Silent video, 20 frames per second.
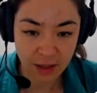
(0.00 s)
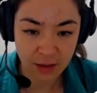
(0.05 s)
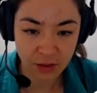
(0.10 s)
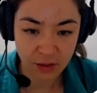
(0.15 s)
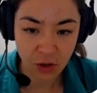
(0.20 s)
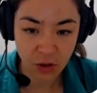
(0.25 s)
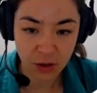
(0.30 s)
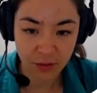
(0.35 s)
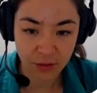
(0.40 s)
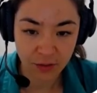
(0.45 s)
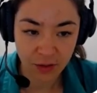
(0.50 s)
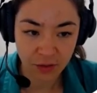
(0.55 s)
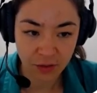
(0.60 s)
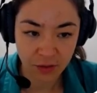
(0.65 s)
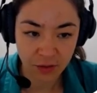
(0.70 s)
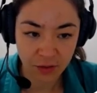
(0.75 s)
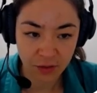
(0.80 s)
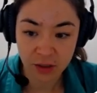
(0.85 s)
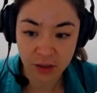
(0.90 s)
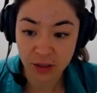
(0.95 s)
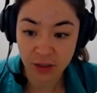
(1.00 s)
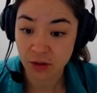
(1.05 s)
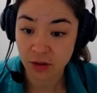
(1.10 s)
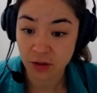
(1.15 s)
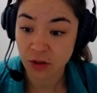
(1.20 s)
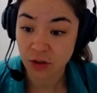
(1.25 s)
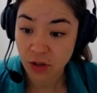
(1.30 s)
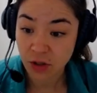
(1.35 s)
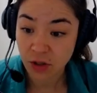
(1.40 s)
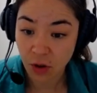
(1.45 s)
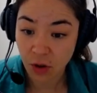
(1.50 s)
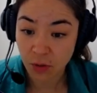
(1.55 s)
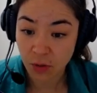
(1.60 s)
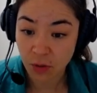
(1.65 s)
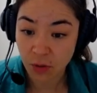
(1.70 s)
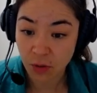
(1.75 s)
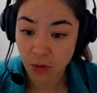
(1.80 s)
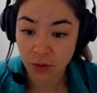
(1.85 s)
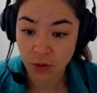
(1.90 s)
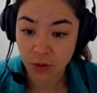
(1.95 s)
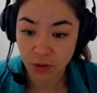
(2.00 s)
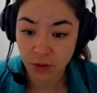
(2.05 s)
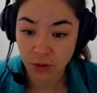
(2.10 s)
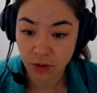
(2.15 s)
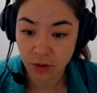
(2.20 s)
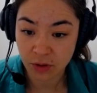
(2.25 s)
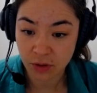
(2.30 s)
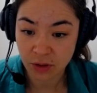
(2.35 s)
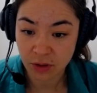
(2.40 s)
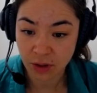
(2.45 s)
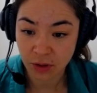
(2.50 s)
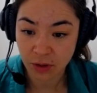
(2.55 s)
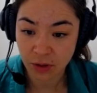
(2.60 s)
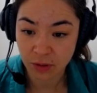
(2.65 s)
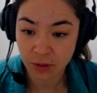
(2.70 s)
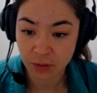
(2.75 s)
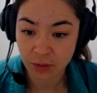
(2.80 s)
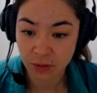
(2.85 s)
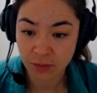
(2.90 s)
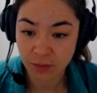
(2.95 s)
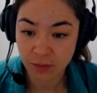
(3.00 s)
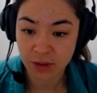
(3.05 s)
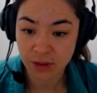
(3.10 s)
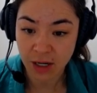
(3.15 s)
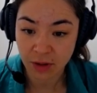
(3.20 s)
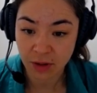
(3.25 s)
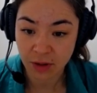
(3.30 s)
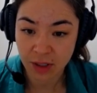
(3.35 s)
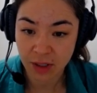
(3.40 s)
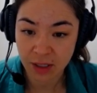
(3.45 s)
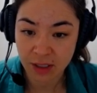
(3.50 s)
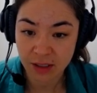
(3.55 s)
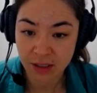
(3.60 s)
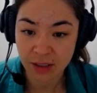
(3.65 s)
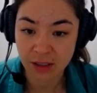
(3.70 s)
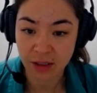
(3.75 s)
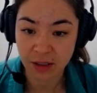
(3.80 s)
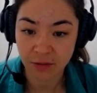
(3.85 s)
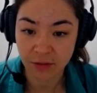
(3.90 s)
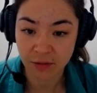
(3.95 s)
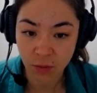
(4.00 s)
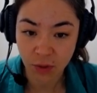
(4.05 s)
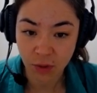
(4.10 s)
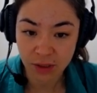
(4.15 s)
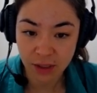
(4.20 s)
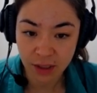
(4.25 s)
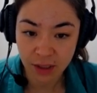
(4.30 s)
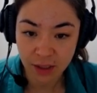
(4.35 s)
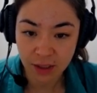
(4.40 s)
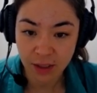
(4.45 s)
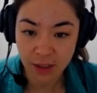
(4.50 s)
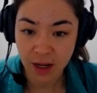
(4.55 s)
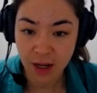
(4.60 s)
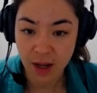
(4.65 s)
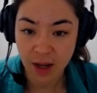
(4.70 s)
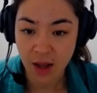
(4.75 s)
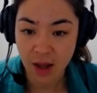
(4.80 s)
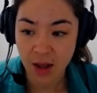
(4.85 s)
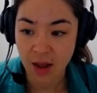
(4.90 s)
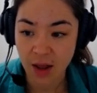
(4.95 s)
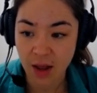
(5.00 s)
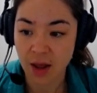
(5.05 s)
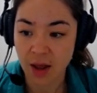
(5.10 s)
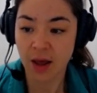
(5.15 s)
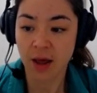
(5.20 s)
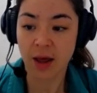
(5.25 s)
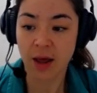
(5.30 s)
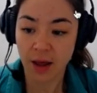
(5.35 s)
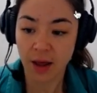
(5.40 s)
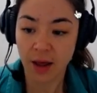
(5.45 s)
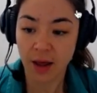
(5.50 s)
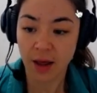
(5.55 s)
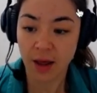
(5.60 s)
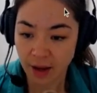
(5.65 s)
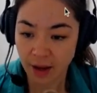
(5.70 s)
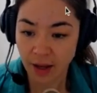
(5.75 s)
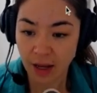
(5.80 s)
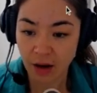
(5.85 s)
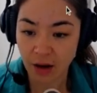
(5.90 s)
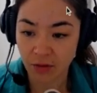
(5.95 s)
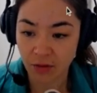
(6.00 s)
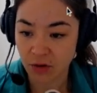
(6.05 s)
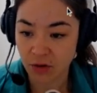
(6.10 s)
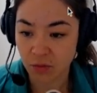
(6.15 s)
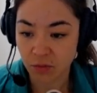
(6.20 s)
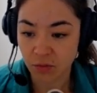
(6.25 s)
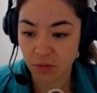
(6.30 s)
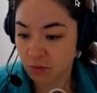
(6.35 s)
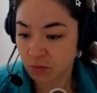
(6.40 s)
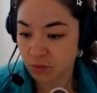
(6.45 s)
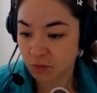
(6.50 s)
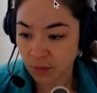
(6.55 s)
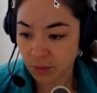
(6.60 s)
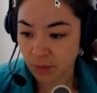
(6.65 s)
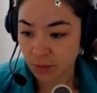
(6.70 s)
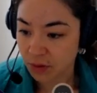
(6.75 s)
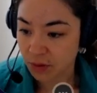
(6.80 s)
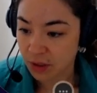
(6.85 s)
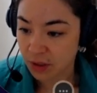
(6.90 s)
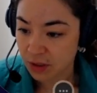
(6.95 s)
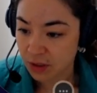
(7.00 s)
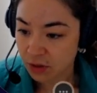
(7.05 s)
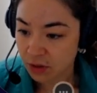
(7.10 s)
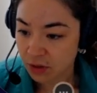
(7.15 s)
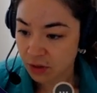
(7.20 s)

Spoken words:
all of the information there. So you can also download this if you wanted. However, you probably don't do